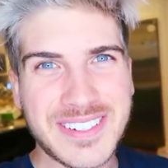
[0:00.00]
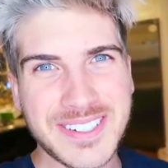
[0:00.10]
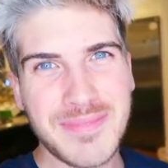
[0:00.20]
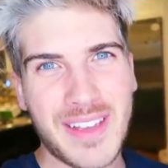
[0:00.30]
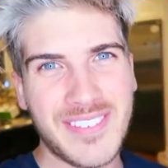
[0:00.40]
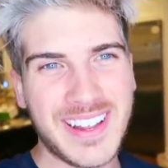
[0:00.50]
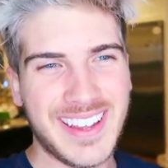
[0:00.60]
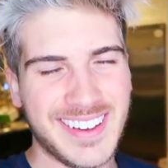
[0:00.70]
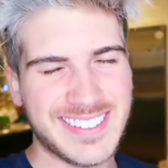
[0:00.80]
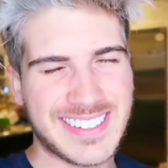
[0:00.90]
watching my
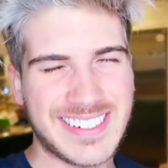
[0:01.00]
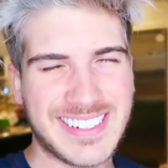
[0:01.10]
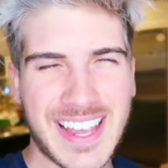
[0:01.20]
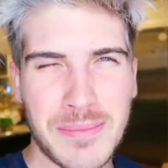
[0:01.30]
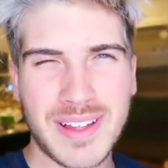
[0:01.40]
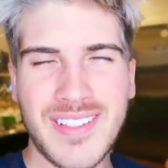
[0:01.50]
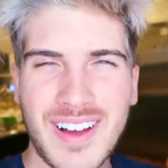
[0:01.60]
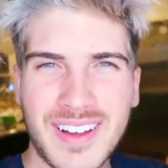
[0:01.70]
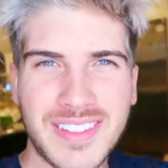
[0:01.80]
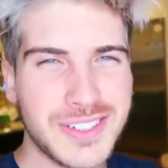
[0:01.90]
videos and coming
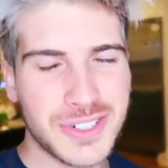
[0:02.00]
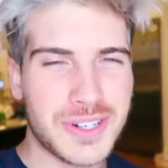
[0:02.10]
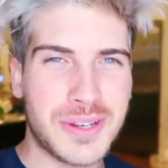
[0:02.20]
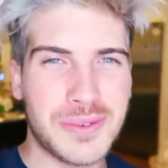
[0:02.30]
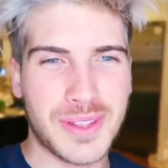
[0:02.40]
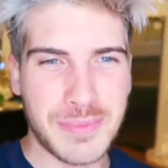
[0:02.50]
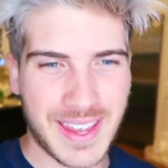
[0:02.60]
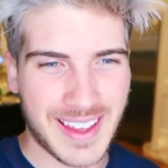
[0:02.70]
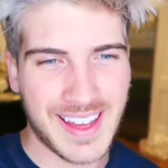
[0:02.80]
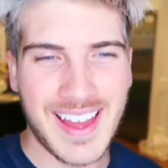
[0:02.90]
along on the journey with
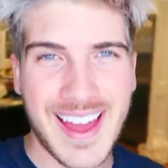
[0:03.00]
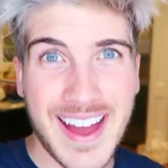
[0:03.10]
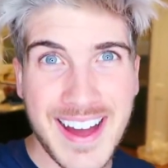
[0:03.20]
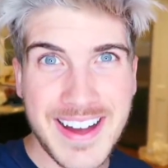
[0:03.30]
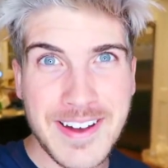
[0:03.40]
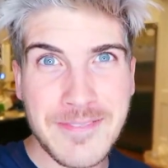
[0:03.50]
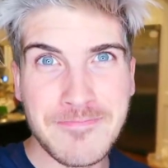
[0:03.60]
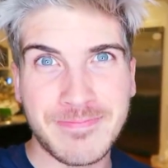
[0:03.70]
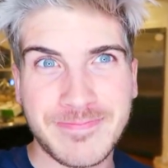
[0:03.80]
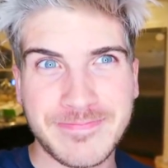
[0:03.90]
me.
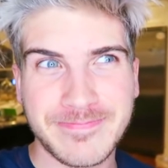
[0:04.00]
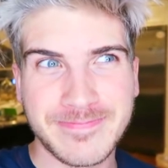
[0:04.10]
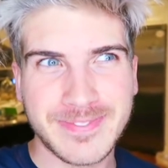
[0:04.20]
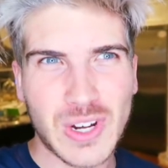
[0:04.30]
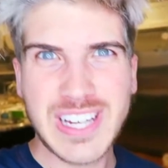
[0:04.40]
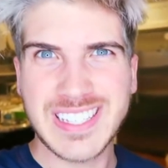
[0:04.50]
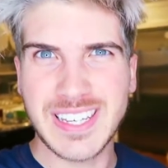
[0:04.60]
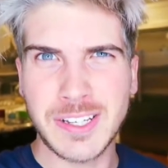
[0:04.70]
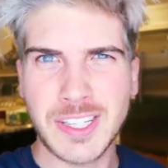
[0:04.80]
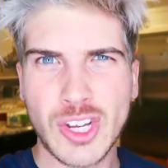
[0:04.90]
Um,
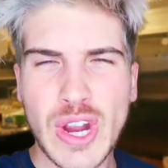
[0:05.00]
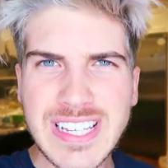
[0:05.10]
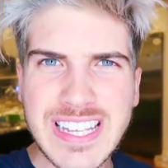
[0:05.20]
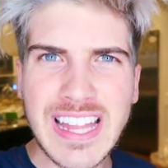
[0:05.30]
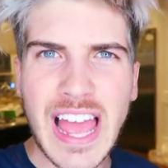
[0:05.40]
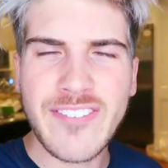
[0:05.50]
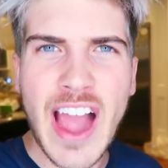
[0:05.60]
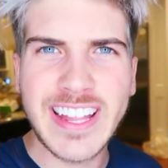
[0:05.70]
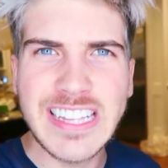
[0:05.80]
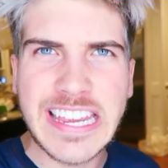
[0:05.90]
crazy crazy
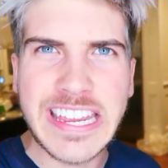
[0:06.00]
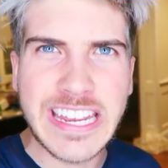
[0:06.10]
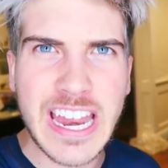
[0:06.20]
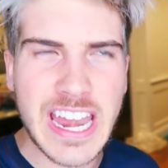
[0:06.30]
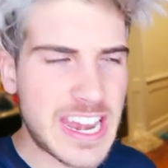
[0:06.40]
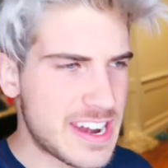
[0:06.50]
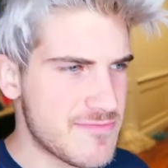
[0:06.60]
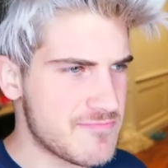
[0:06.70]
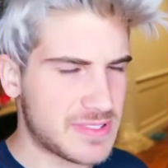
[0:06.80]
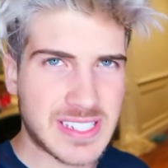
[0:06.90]
life I lead
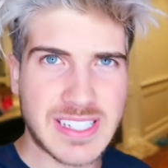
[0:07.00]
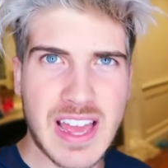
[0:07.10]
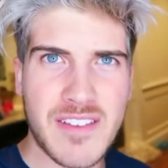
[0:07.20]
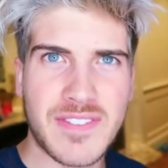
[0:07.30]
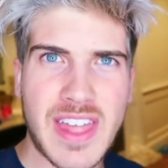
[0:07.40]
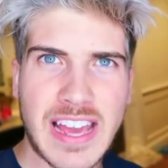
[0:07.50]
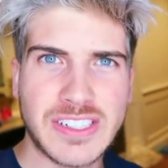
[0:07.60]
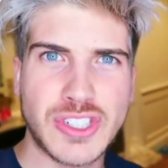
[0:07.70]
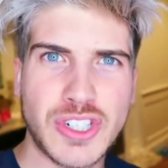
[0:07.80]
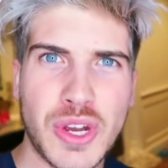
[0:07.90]
and stuff that
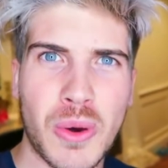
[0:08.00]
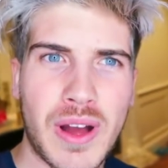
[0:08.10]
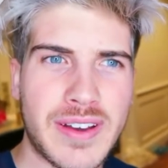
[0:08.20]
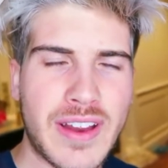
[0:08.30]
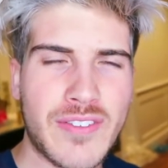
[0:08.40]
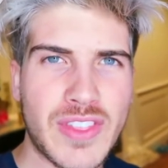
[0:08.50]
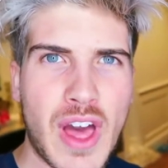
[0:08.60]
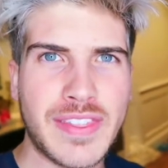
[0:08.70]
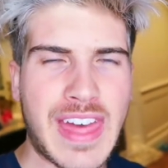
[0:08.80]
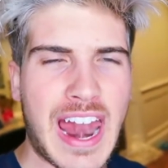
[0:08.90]
I do. Never
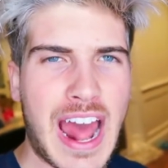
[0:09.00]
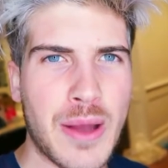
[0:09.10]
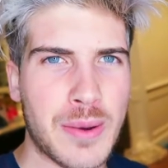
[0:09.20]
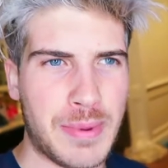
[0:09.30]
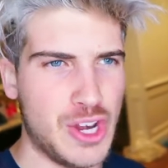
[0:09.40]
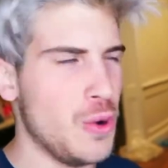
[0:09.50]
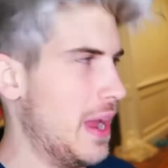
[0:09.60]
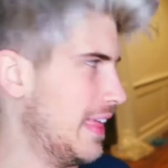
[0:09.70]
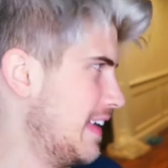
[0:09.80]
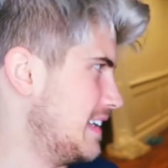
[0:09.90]
thought I would be
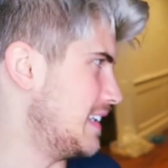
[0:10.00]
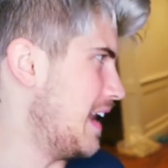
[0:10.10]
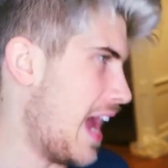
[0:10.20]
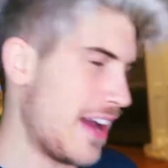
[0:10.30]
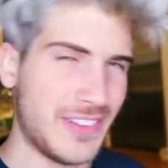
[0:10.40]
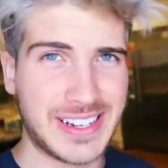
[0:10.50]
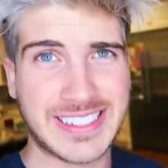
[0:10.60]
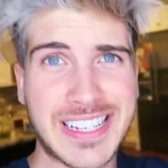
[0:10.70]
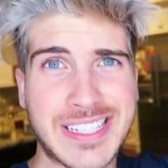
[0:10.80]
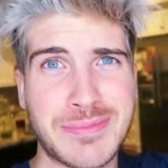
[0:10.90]
doing this and
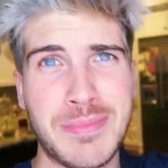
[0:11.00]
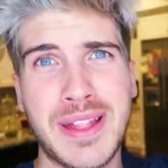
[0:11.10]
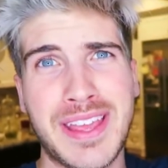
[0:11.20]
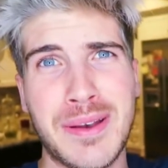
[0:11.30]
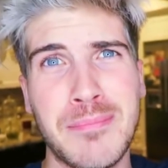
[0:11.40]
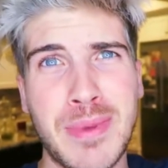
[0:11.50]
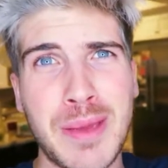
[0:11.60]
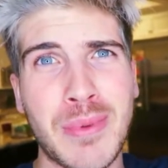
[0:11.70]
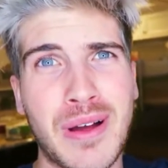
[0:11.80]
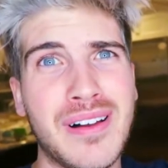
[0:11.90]
having six million
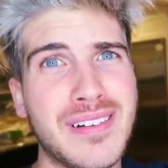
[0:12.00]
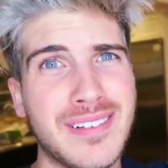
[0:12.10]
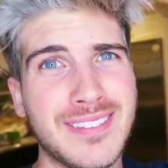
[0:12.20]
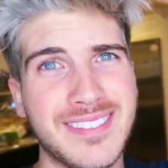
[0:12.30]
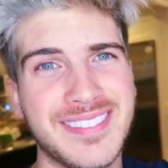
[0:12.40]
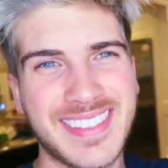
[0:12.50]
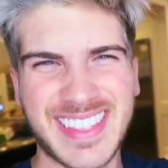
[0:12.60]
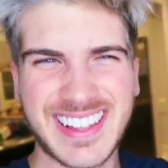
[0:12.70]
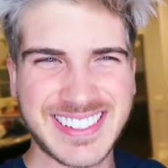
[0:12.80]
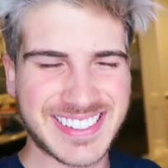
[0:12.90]
people.
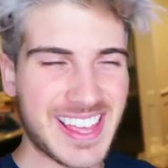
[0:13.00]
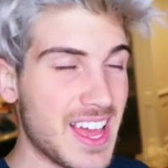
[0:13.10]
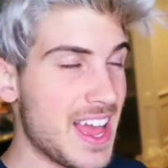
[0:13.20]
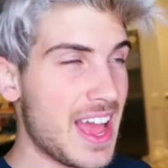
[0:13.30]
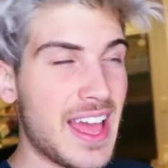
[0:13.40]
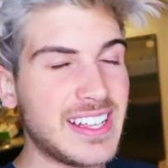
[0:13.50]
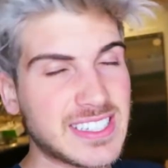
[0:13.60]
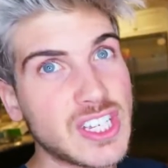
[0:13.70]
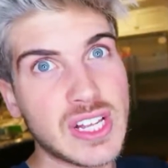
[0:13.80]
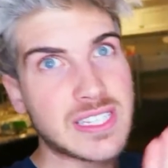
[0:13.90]
That's,
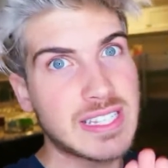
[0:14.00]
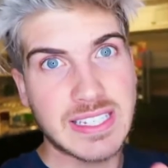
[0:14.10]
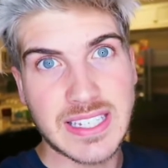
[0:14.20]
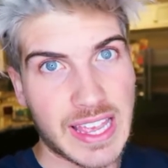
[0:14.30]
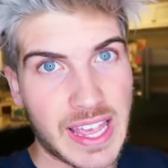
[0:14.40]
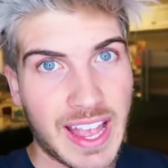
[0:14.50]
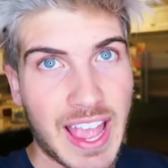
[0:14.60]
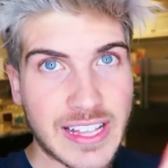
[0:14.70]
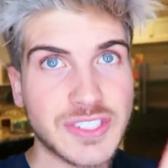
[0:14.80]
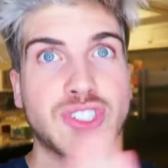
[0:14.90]
it still isn't
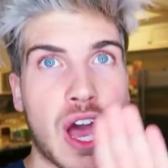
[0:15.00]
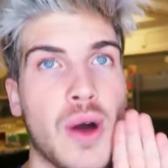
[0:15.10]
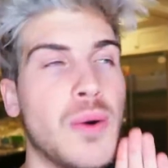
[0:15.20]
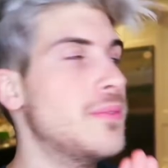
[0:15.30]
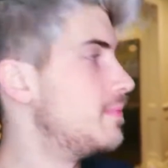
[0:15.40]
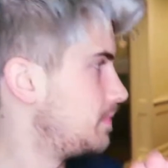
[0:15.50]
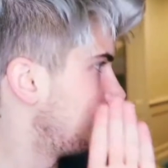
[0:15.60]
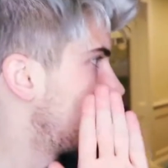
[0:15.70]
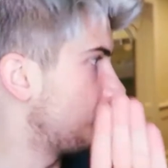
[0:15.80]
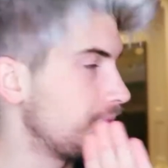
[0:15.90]
sinking in, so.
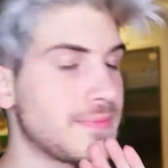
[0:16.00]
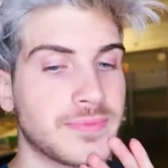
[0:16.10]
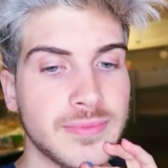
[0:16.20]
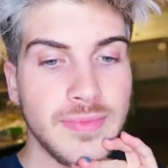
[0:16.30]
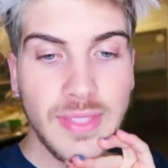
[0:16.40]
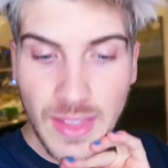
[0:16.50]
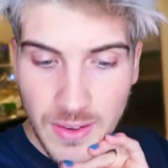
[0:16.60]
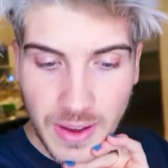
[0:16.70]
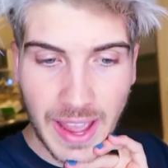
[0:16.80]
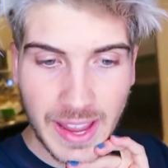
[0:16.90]
Hmm.
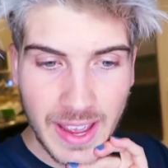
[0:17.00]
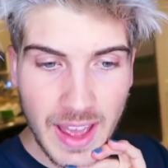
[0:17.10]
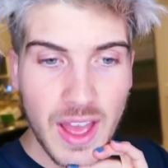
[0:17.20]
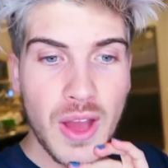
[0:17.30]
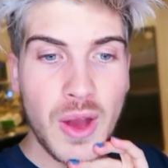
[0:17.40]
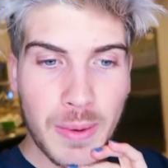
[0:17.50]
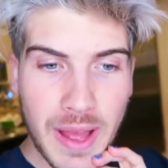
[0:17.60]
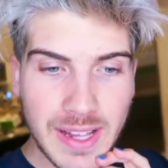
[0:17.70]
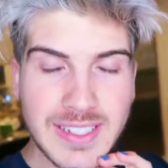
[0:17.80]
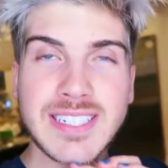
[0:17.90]
Okay.
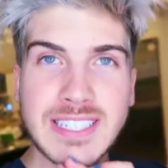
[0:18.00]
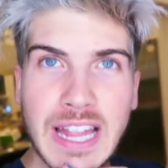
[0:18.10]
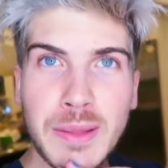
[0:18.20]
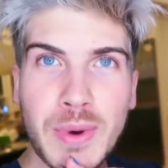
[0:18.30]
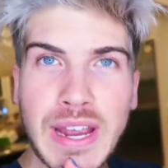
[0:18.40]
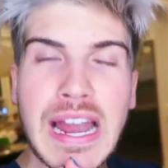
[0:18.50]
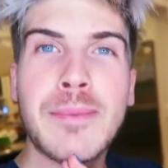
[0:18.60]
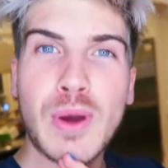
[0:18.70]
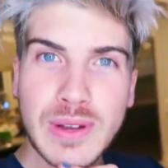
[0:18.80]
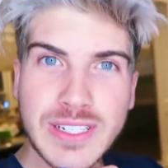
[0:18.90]
Well, to celebrate,
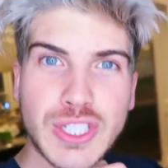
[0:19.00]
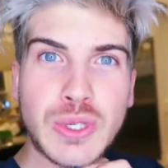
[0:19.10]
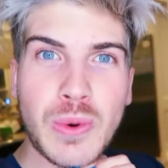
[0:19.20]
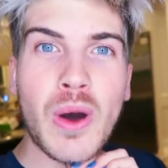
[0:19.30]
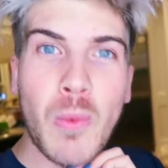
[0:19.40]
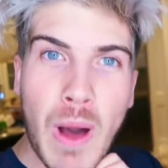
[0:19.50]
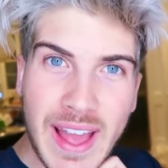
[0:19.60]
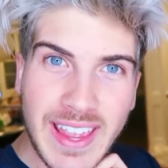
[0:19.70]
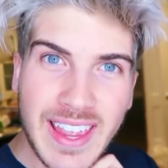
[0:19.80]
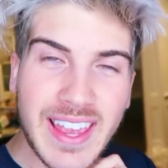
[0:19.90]
I'm going to
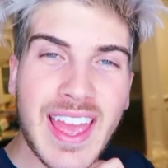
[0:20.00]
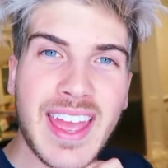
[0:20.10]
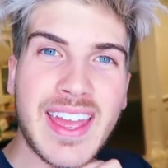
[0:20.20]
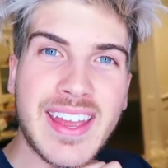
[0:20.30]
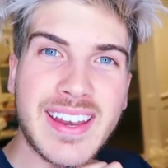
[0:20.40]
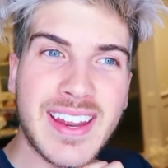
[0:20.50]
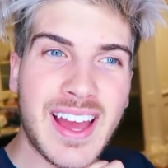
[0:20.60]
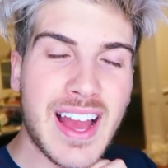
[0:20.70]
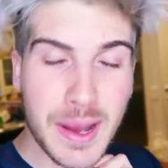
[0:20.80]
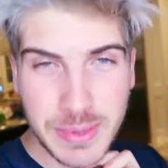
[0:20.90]
Hawaii in
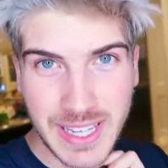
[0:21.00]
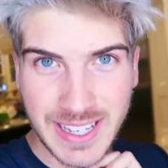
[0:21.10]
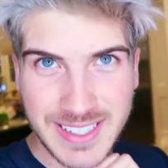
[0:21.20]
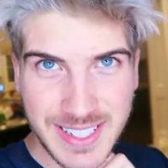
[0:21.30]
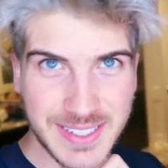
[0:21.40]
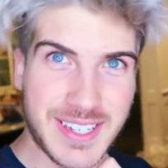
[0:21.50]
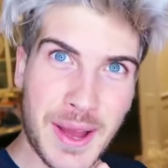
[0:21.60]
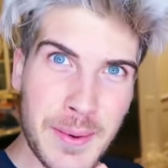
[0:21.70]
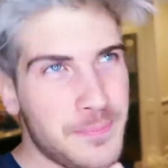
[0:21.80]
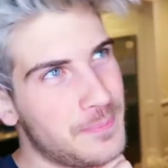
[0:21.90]
a couple days,
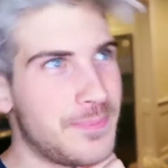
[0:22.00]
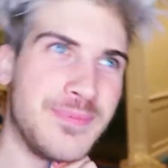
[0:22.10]
so